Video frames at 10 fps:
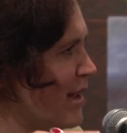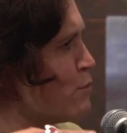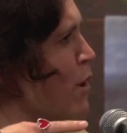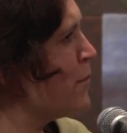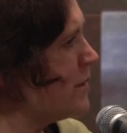a
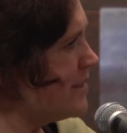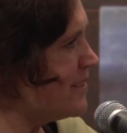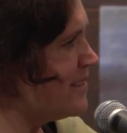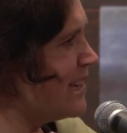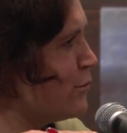proper
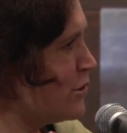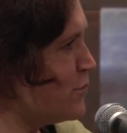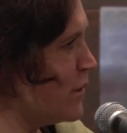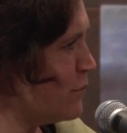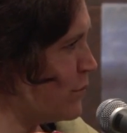
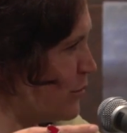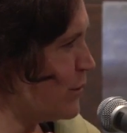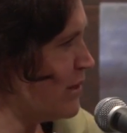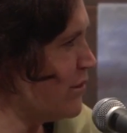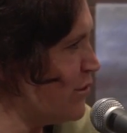distinguishment
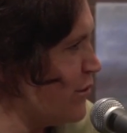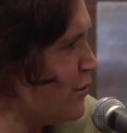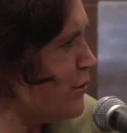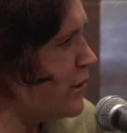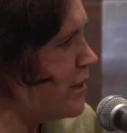between the
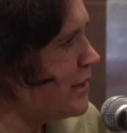two?